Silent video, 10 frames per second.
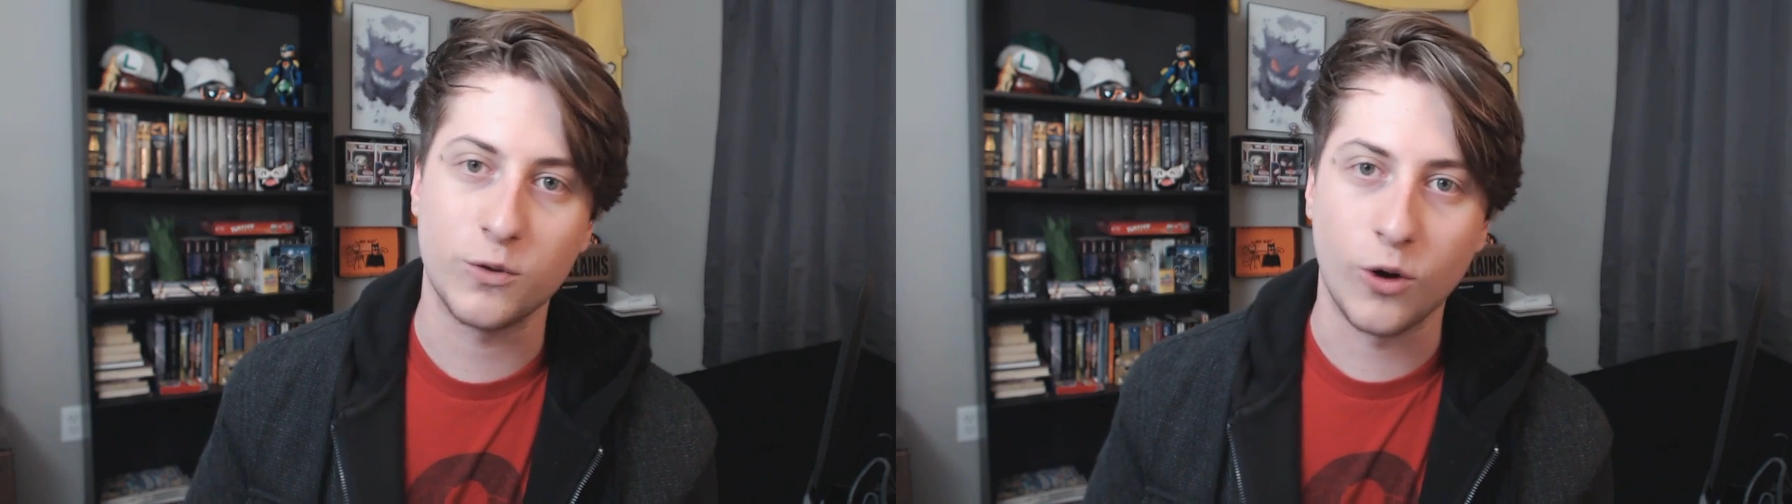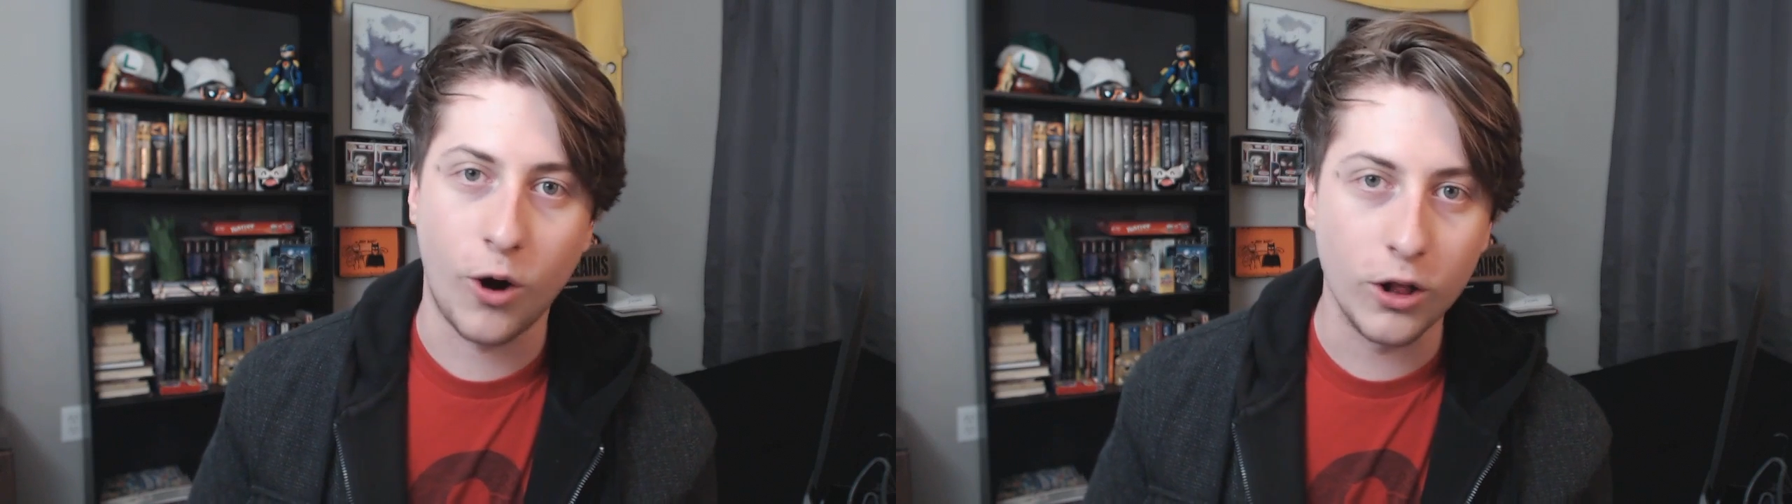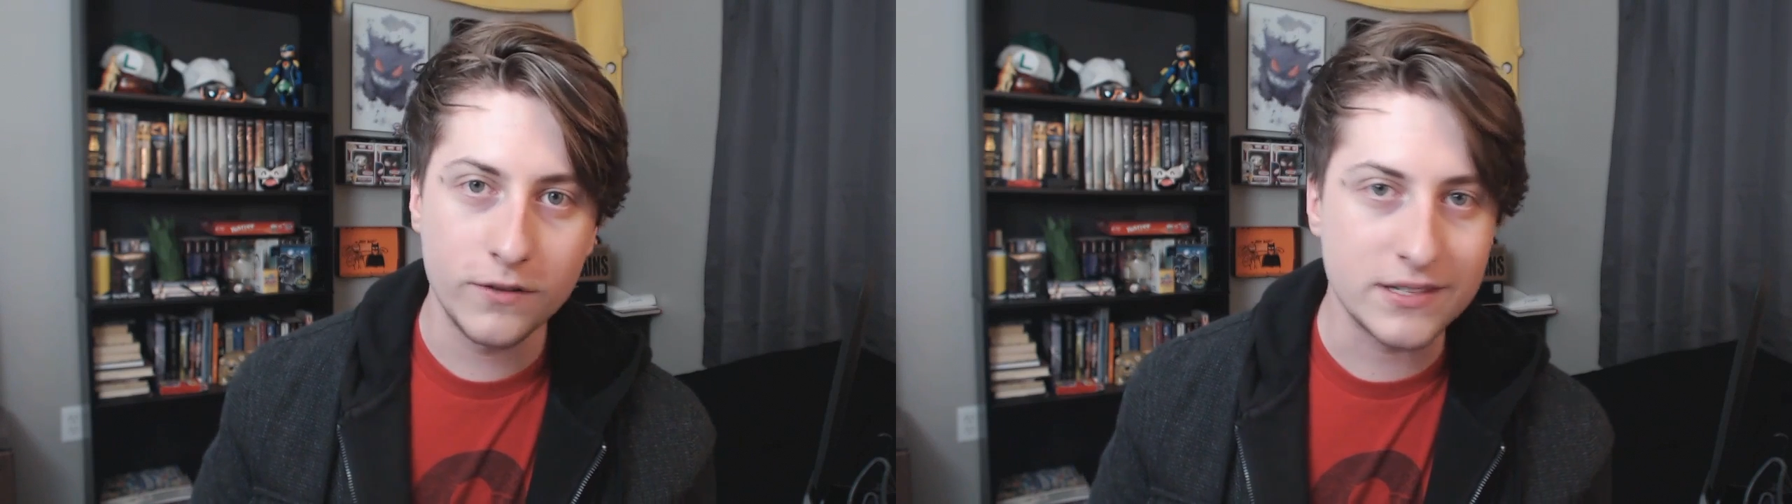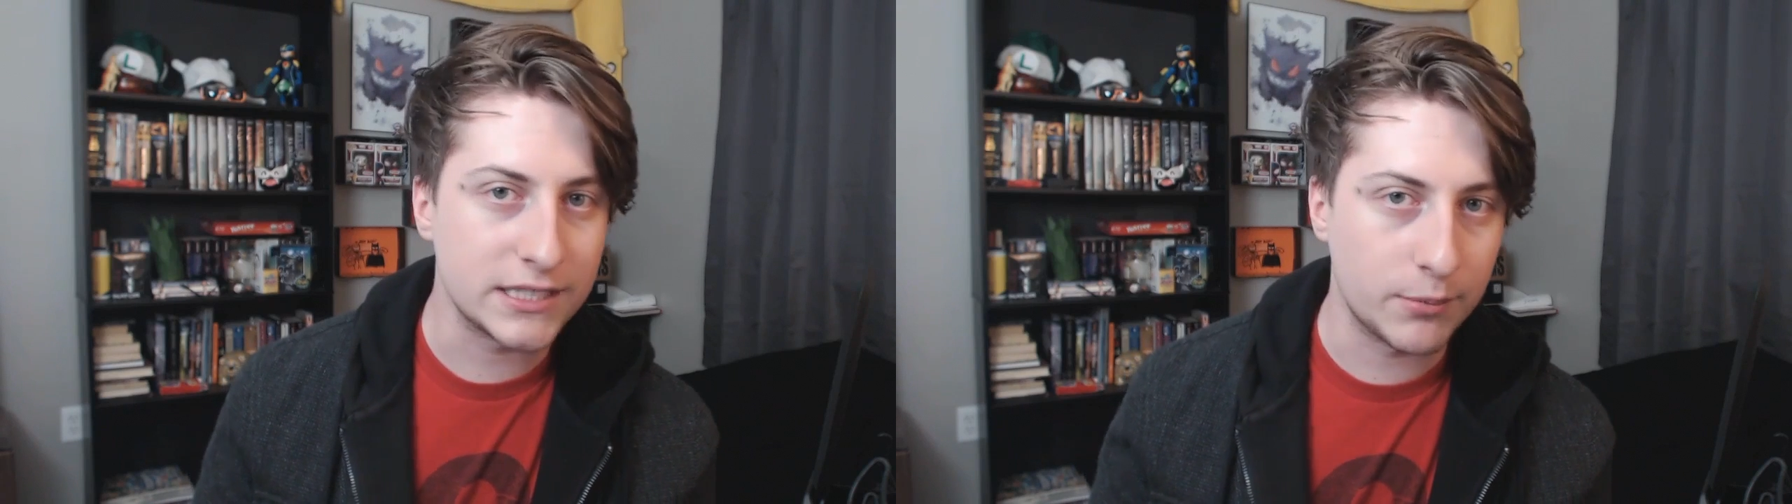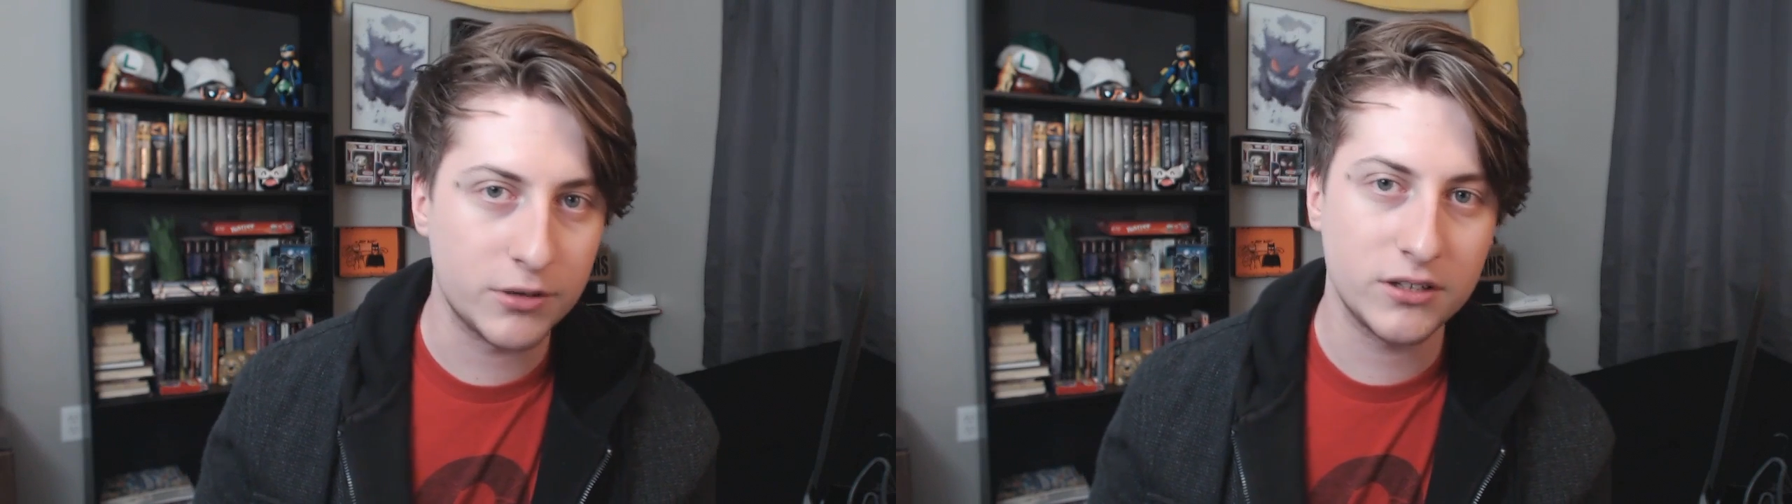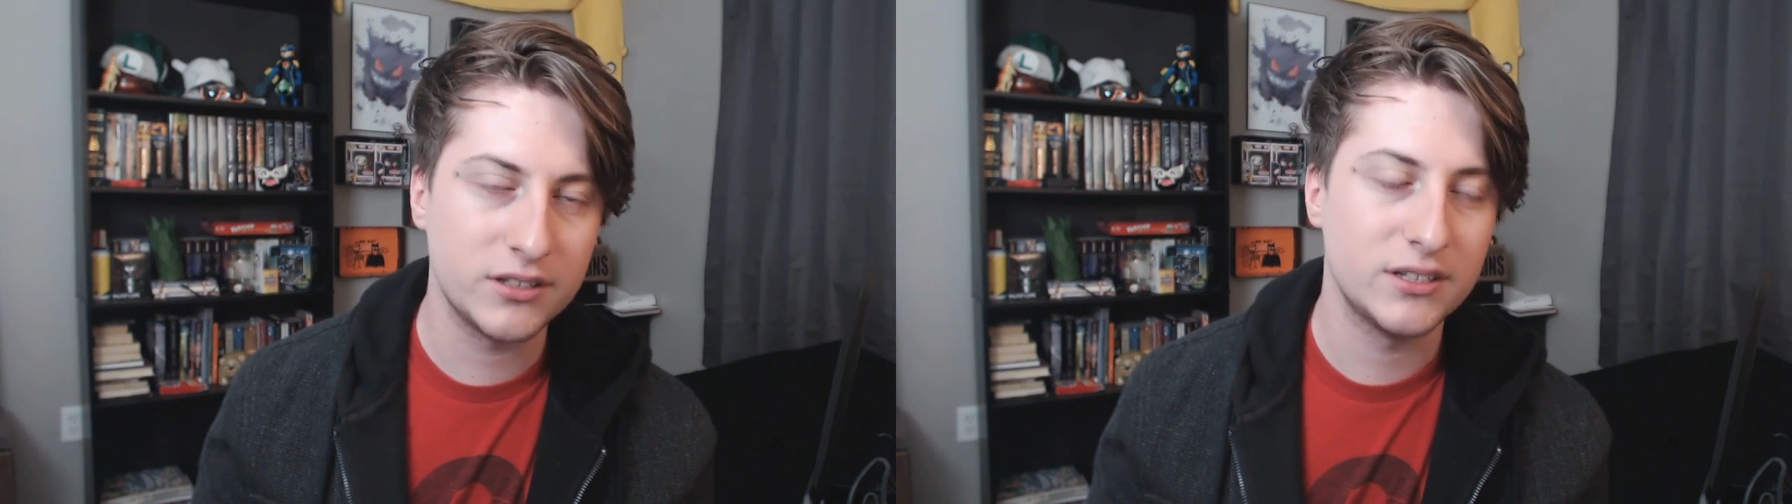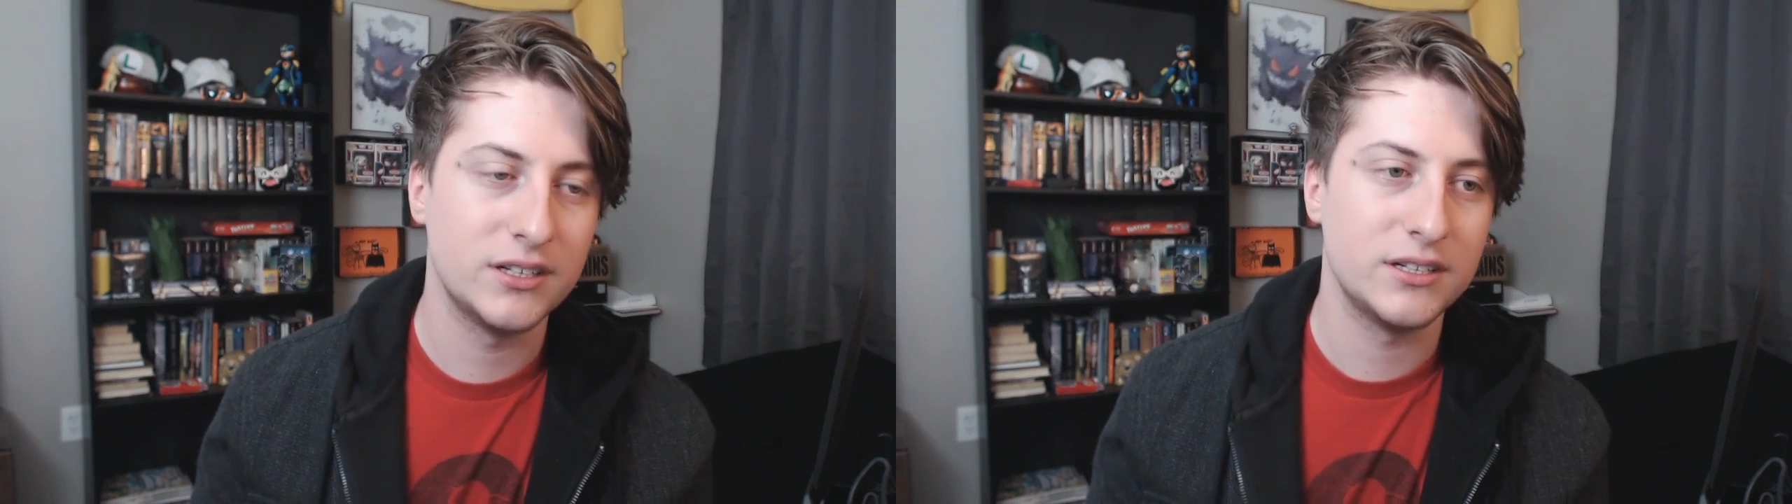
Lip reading: for all of summer,